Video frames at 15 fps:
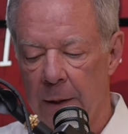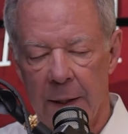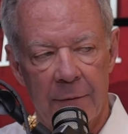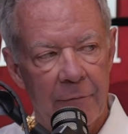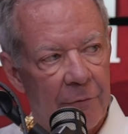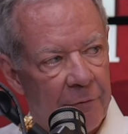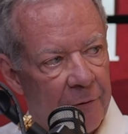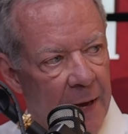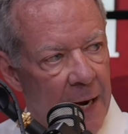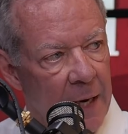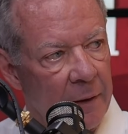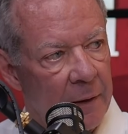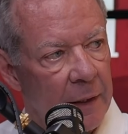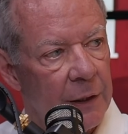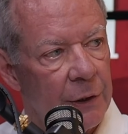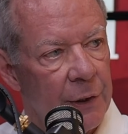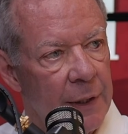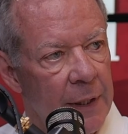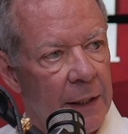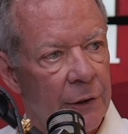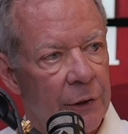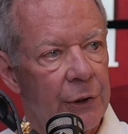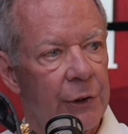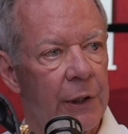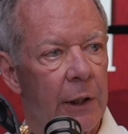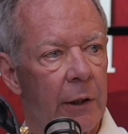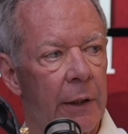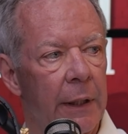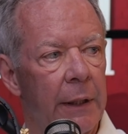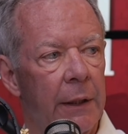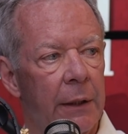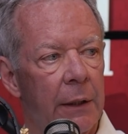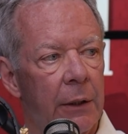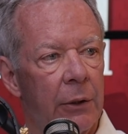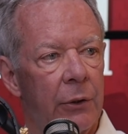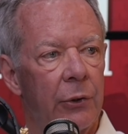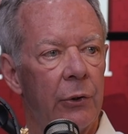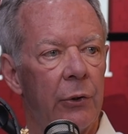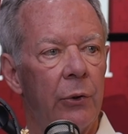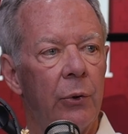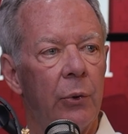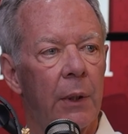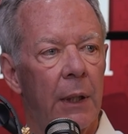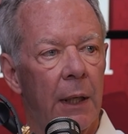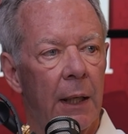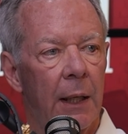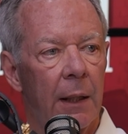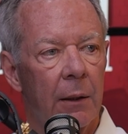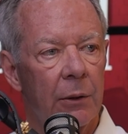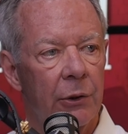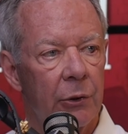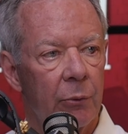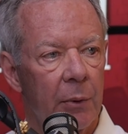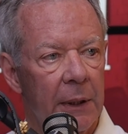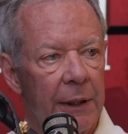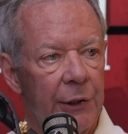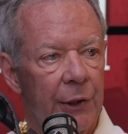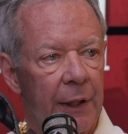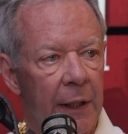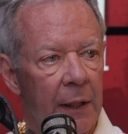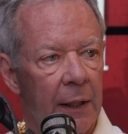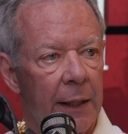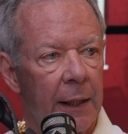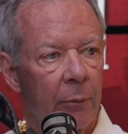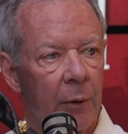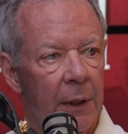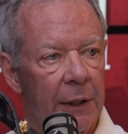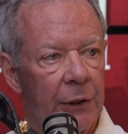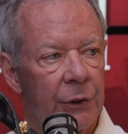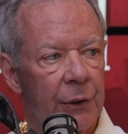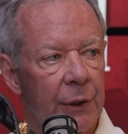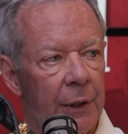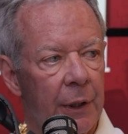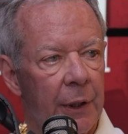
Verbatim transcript: that faith is necessary to, uh, to release healing and release